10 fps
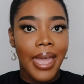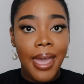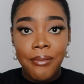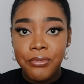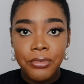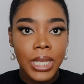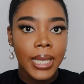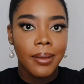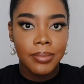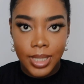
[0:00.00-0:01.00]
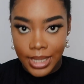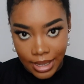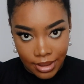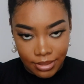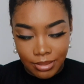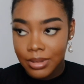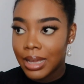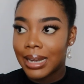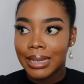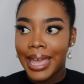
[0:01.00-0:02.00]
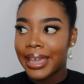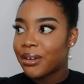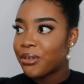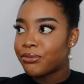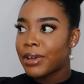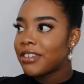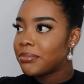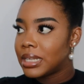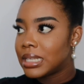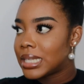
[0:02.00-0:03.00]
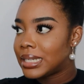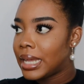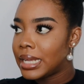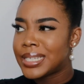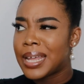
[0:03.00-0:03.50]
every day. Like 5 minutes a day,